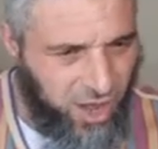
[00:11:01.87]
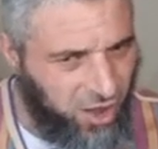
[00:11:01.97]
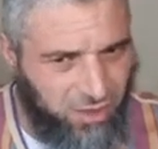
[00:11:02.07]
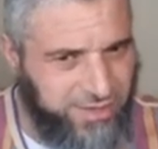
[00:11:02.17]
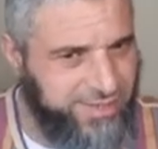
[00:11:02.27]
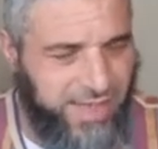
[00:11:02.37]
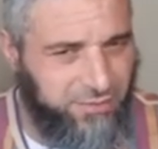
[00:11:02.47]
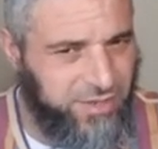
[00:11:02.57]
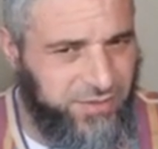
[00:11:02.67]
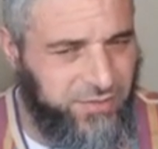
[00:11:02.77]
All the
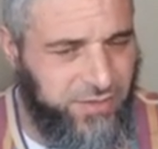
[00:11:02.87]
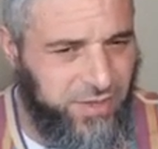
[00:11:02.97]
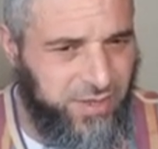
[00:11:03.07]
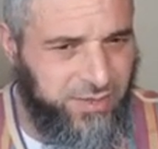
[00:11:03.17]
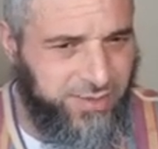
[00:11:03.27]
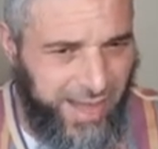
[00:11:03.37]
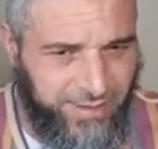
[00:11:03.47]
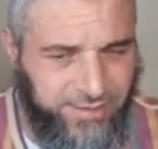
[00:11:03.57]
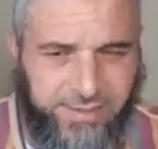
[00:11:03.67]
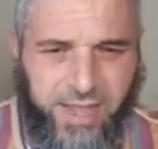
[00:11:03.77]
series,
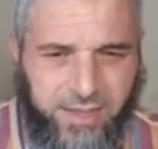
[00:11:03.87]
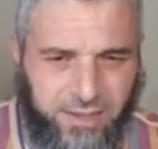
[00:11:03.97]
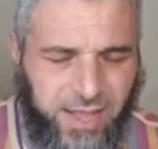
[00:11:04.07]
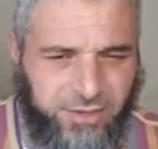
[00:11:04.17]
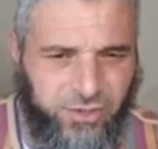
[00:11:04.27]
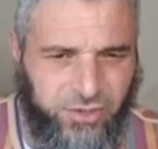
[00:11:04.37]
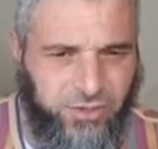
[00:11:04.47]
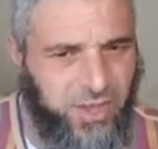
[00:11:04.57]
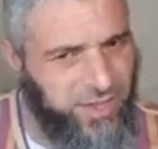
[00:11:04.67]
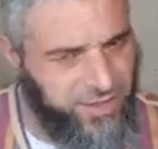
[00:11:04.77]
9
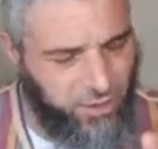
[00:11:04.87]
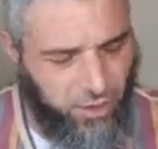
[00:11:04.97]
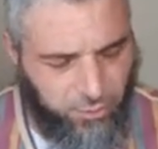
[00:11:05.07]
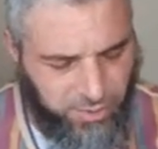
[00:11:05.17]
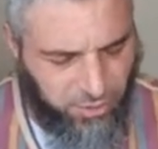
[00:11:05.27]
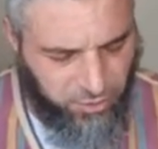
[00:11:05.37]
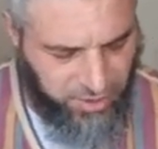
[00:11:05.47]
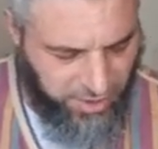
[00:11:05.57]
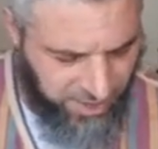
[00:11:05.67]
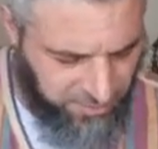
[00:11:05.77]
lectures, they're all
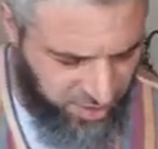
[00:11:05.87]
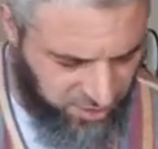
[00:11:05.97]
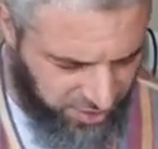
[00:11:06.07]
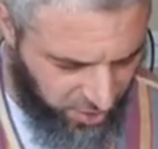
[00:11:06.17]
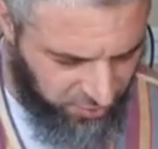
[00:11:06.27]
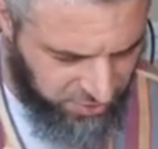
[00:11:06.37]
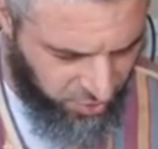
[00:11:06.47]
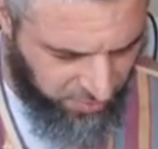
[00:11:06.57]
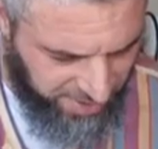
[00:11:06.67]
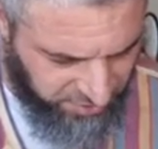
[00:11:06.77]
recorded, alhamdulillah. You can always
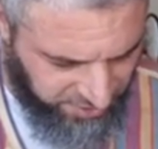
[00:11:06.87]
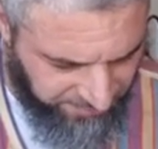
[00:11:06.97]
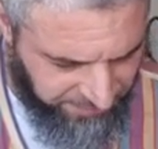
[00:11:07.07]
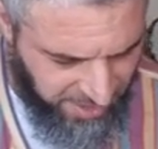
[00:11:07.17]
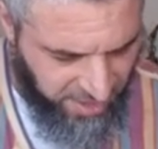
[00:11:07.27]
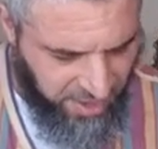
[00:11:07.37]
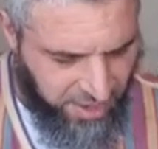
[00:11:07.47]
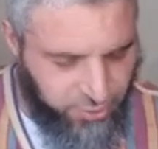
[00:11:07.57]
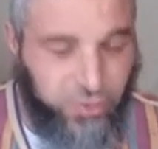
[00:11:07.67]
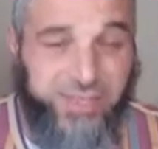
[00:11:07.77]
go back to them.
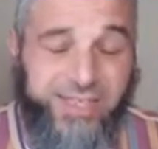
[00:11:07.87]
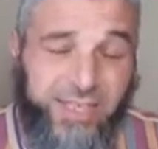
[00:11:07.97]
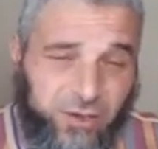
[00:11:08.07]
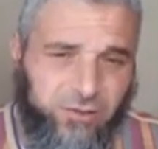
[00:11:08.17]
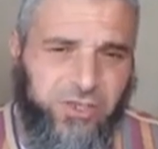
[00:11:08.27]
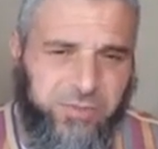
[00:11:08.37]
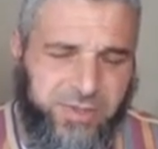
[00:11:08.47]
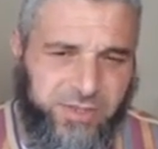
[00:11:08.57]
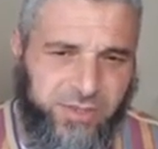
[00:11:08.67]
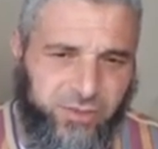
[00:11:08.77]
Using
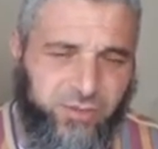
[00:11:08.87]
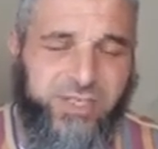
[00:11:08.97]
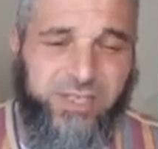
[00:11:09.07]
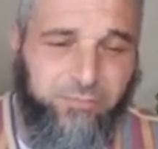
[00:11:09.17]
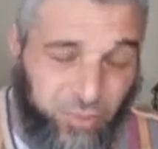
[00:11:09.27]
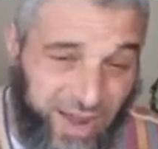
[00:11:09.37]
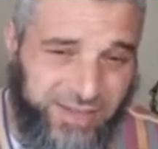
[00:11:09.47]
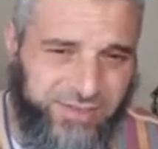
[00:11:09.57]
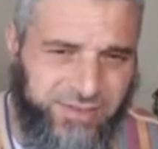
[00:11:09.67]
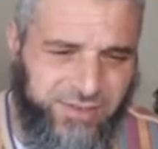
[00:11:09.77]
encouragements, using
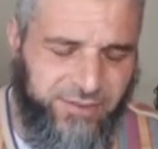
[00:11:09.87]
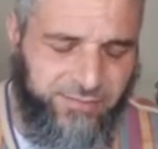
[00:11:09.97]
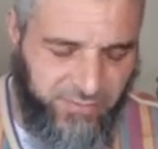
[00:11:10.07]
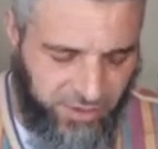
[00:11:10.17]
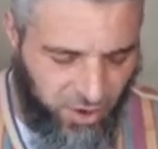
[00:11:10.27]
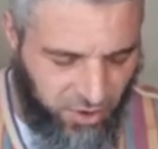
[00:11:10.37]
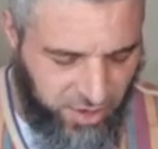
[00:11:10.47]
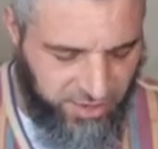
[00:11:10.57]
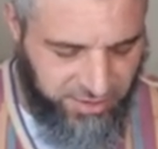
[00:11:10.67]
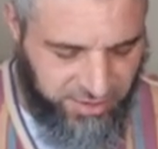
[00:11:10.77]
praise, you know,
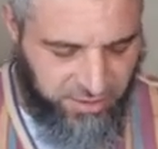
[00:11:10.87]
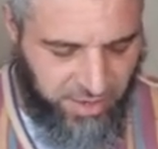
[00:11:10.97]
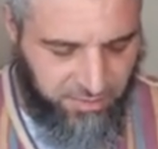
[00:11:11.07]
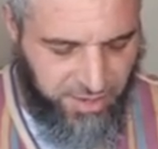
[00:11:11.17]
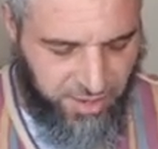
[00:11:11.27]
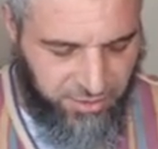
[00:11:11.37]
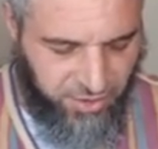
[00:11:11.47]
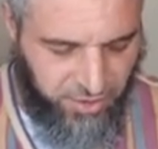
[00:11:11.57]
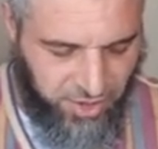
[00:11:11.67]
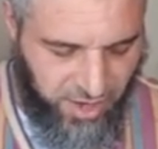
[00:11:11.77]
this is some
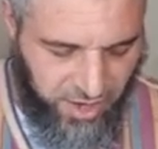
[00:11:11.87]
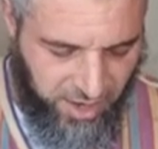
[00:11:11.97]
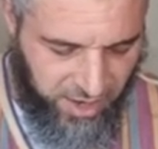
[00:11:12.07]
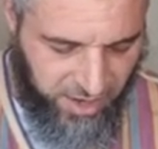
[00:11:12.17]
another you